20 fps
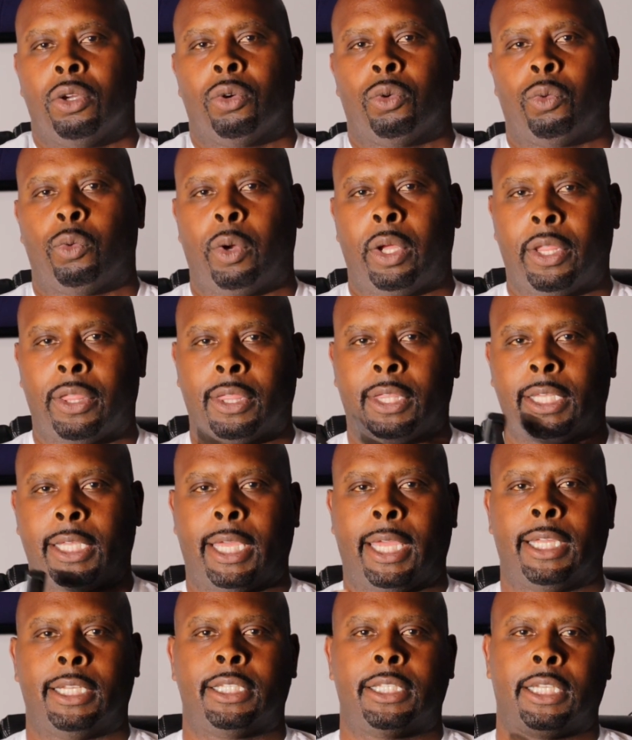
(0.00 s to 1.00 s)
with the
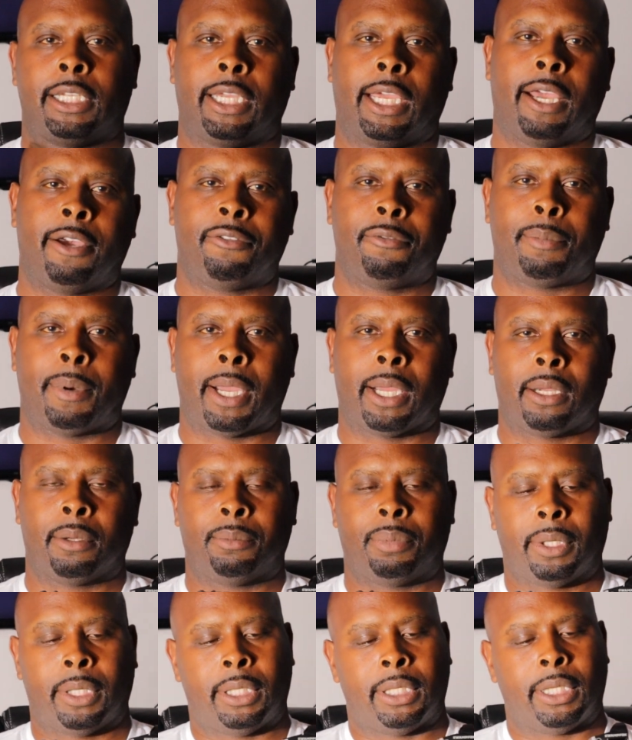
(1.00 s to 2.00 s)
ATF by
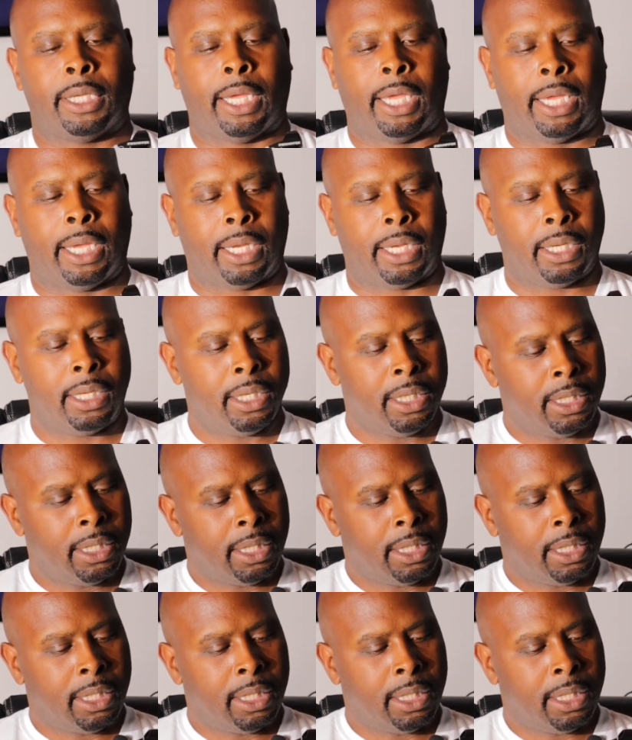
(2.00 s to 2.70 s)
completing a